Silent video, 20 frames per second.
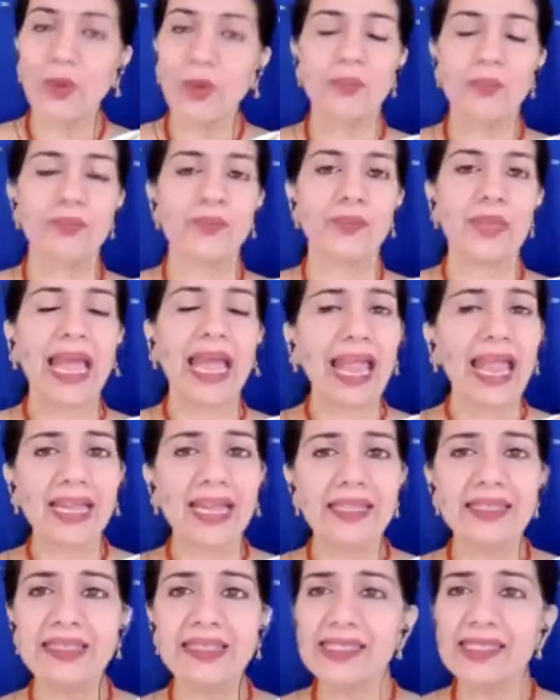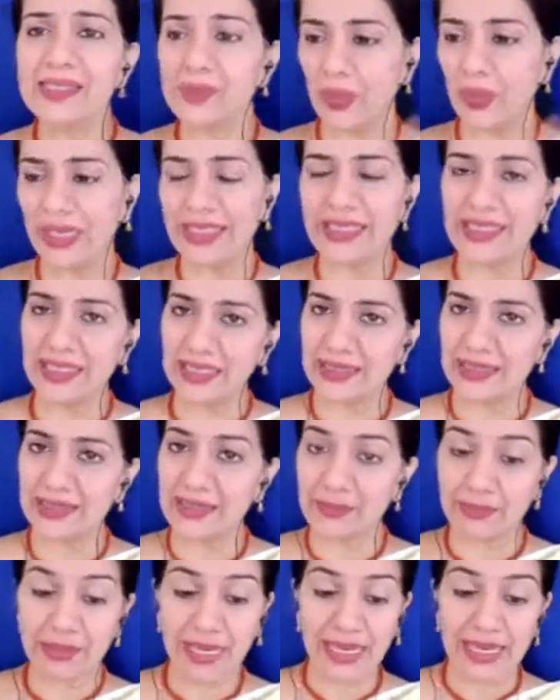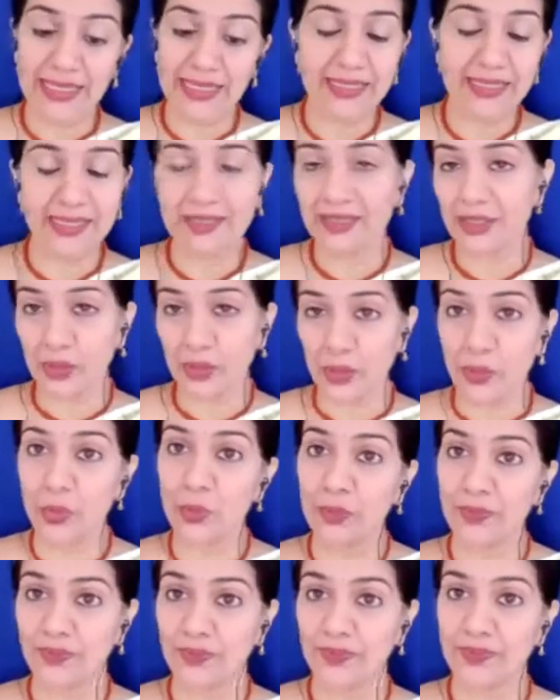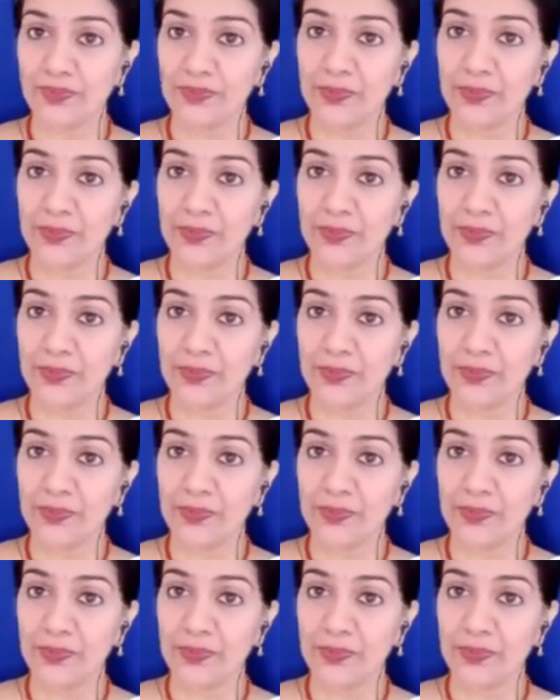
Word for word: Now, at this wedding, the bride and the groom,